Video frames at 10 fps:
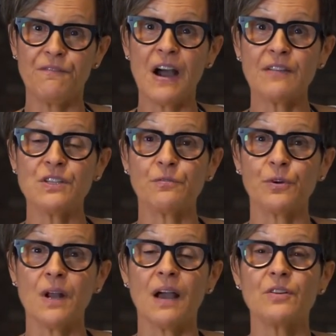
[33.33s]

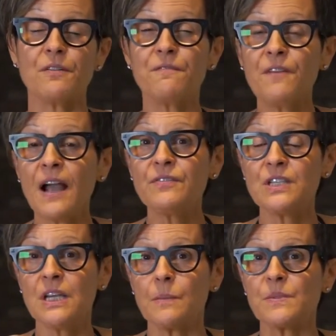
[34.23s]
I've got 5
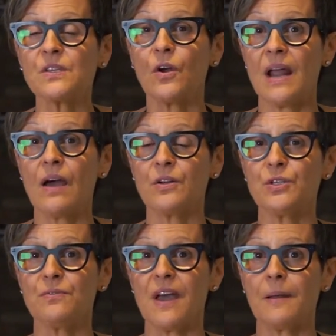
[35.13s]
tips on how to
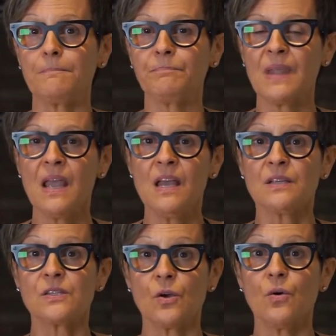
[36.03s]
do that.
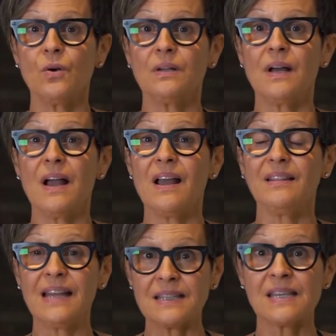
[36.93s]
So
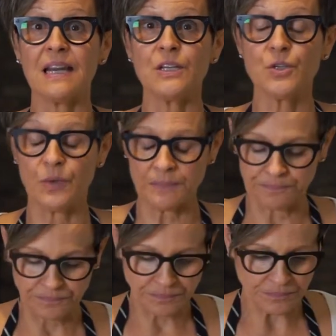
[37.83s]
let's get into it.
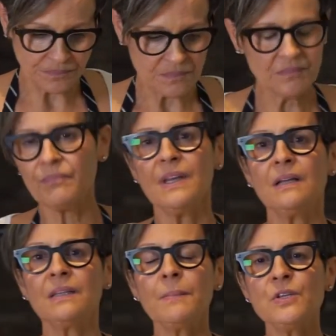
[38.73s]

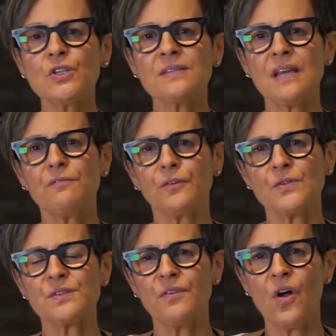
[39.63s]
Let me just say
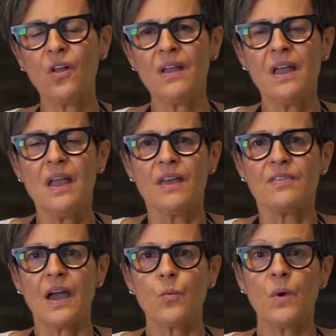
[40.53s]
first of all
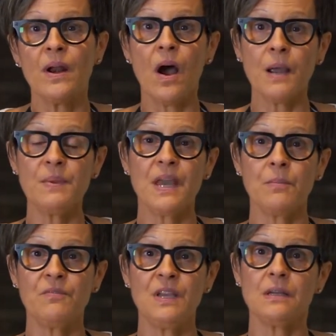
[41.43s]
that when I
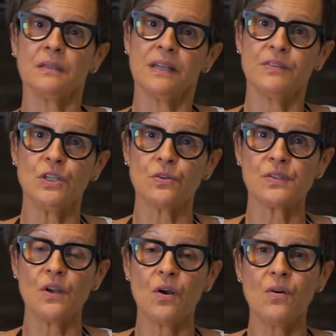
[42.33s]
became a vegan 11
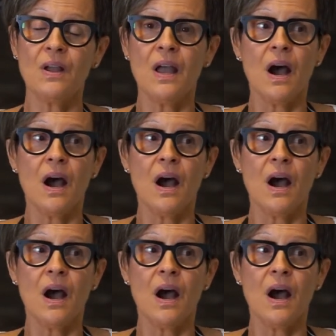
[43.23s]
years ago,